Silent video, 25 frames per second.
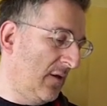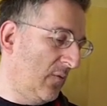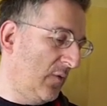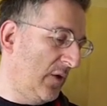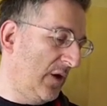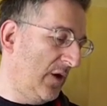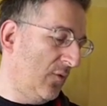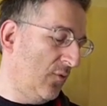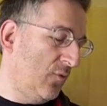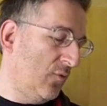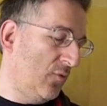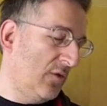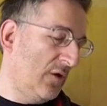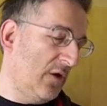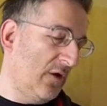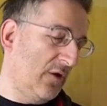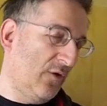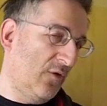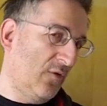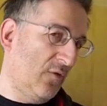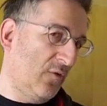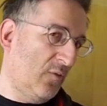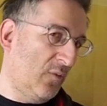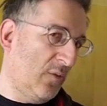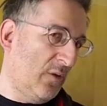We all know
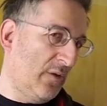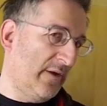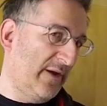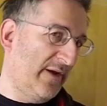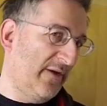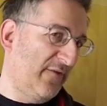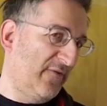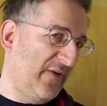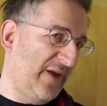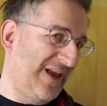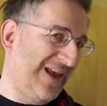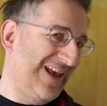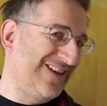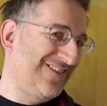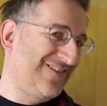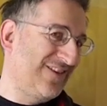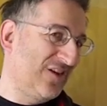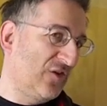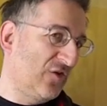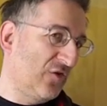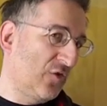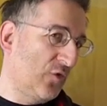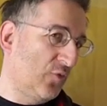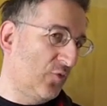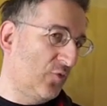your wife
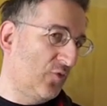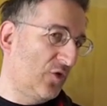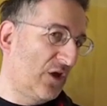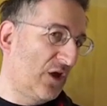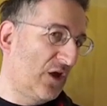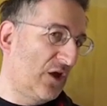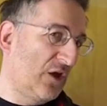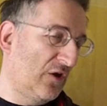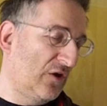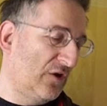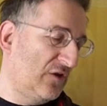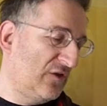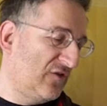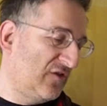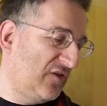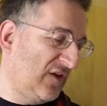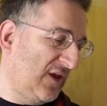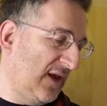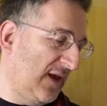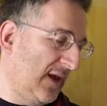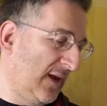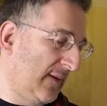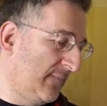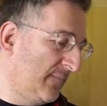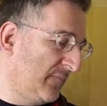isn't called
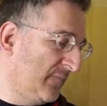Gertie.